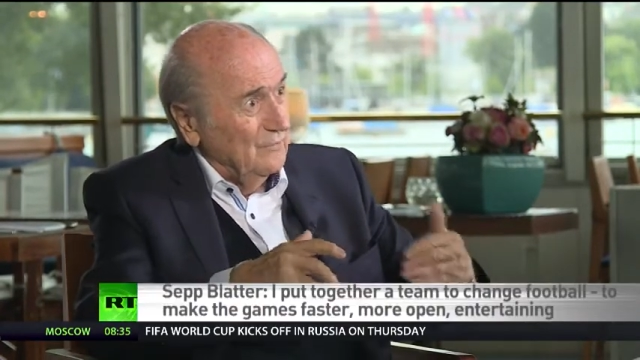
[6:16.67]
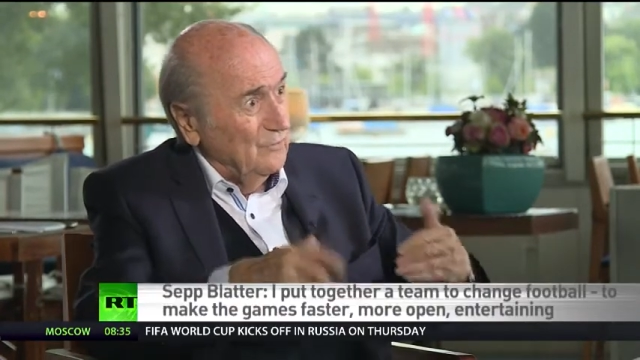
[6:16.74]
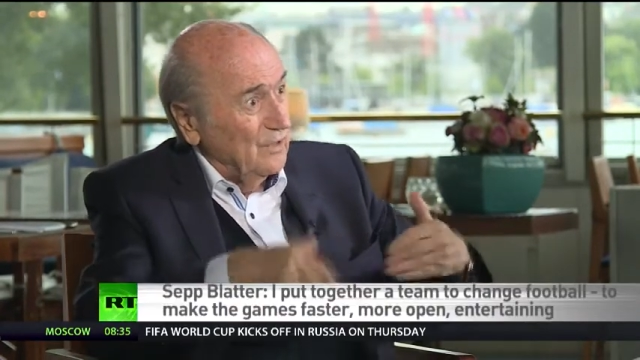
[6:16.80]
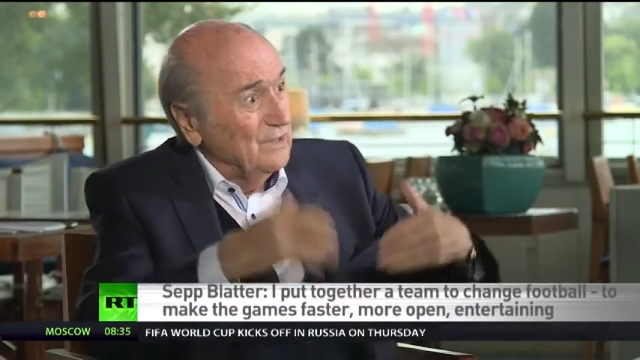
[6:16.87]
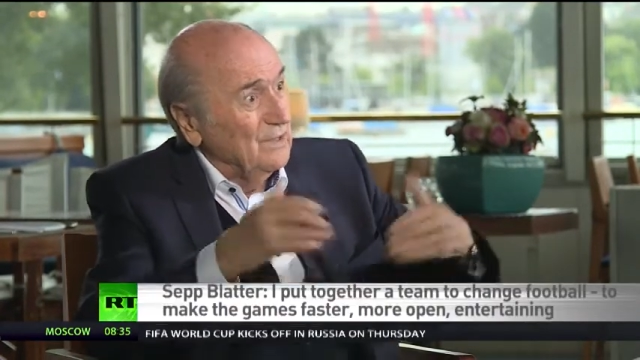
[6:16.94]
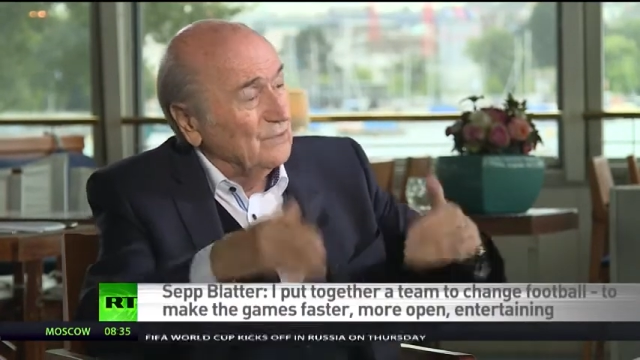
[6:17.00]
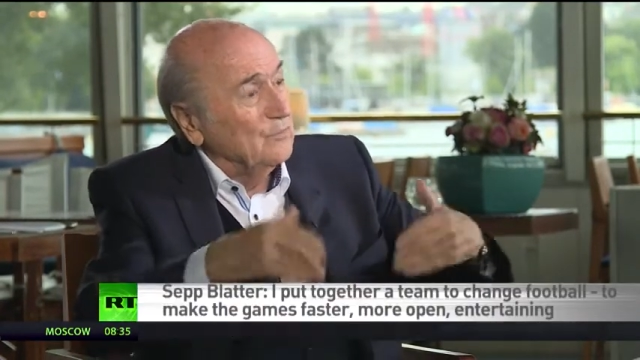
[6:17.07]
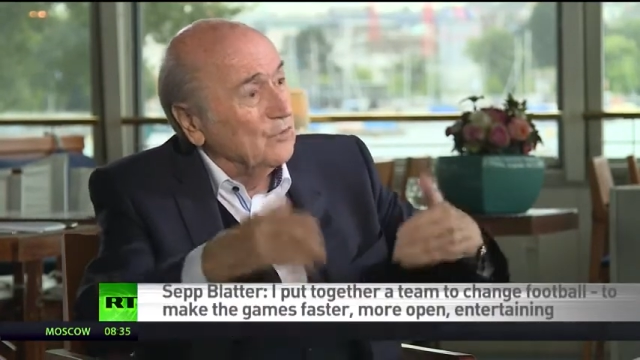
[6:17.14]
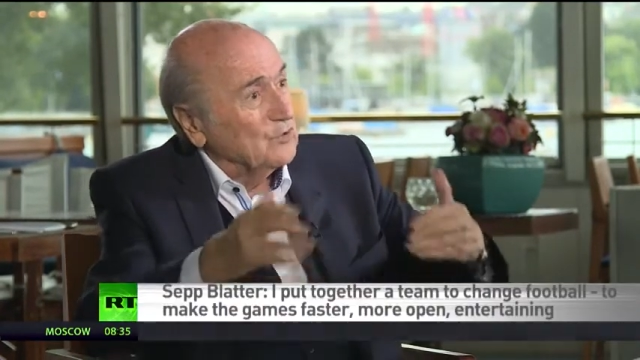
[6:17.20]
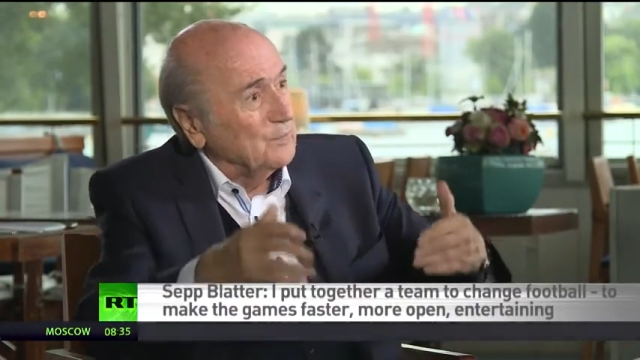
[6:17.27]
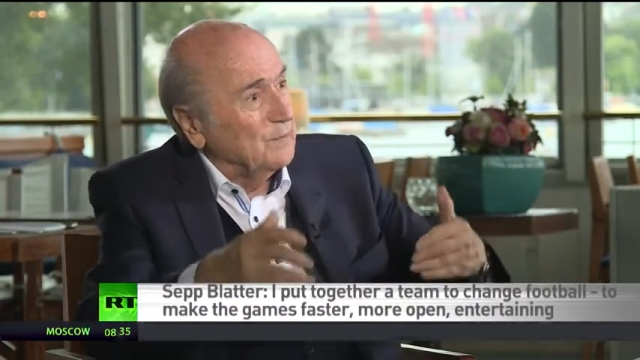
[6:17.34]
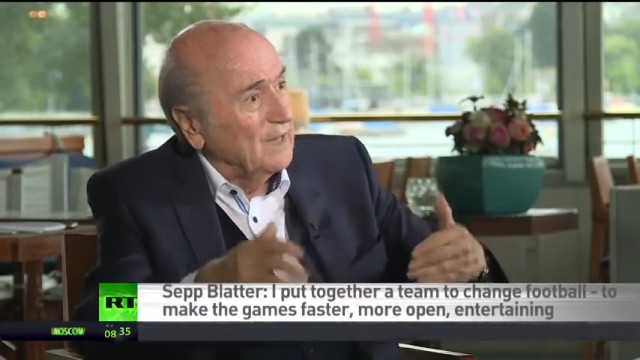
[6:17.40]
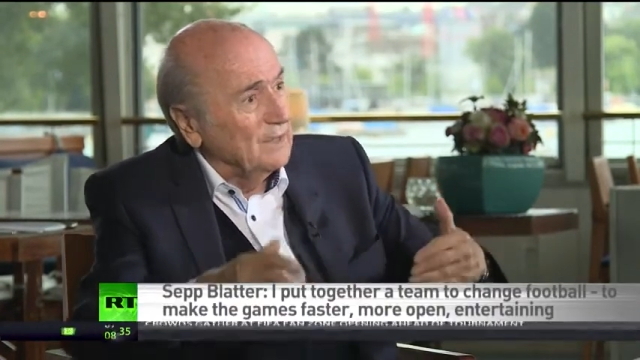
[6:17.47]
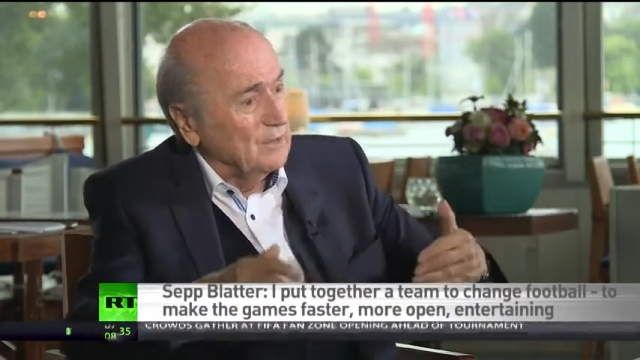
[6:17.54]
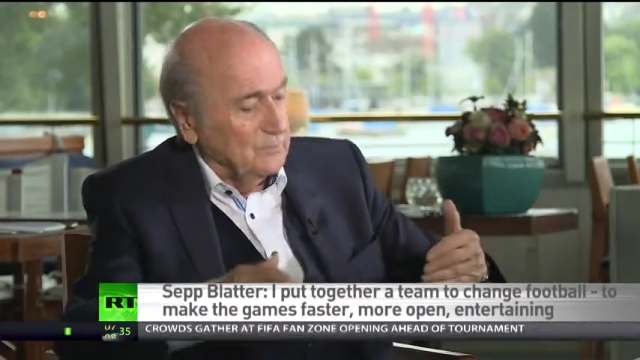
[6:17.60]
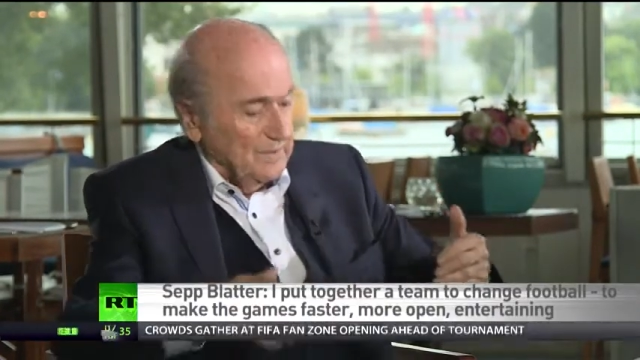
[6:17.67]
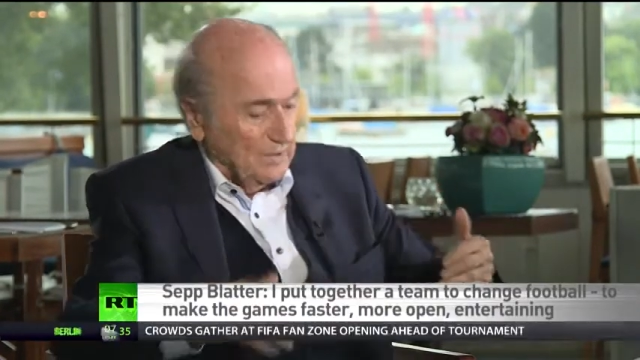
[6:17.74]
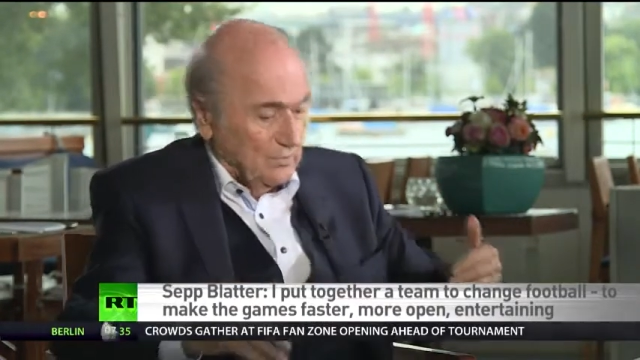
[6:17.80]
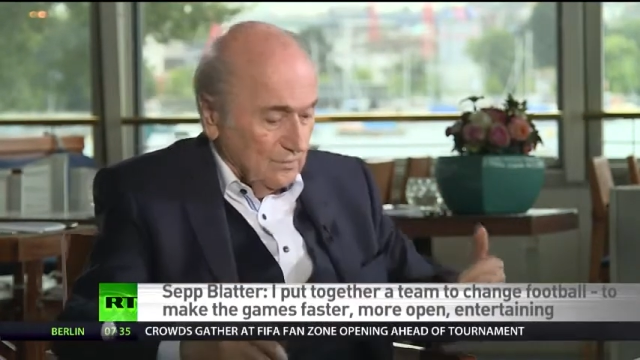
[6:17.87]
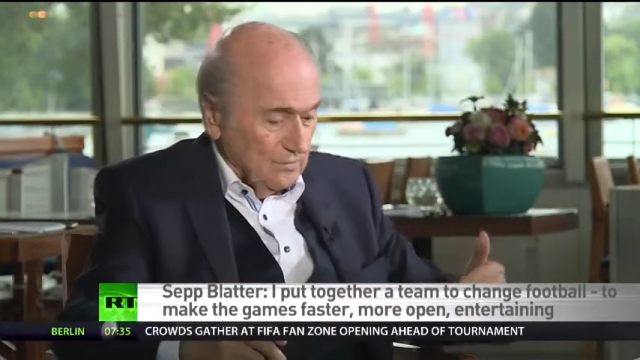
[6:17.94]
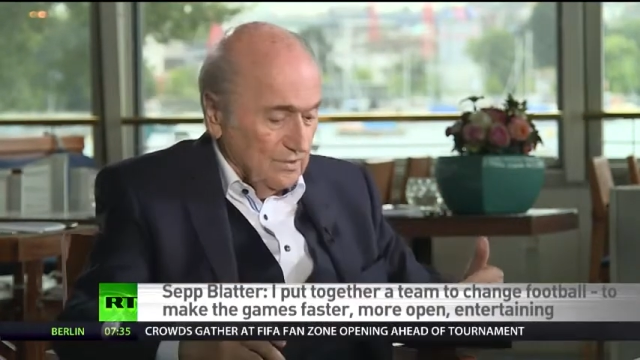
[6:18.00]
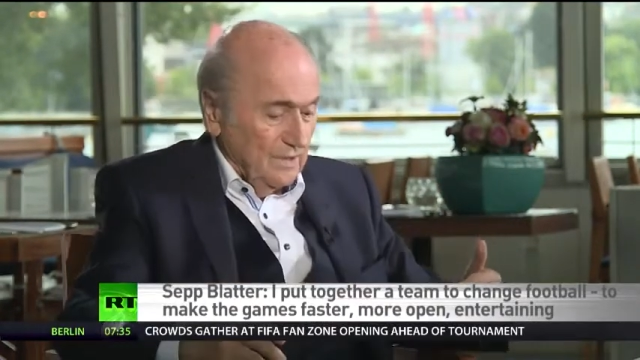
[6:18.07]
when it was played,
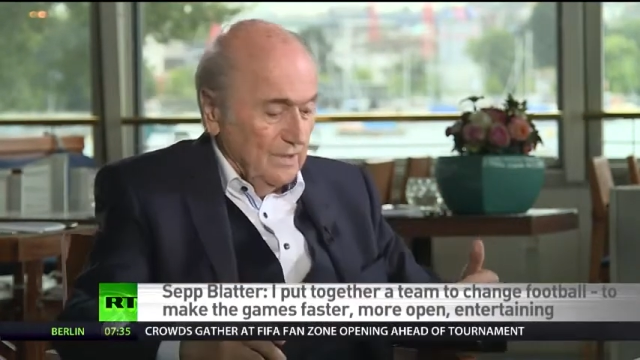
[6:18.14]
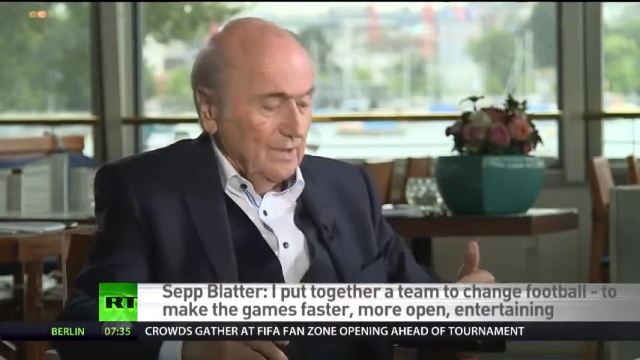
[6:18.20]
because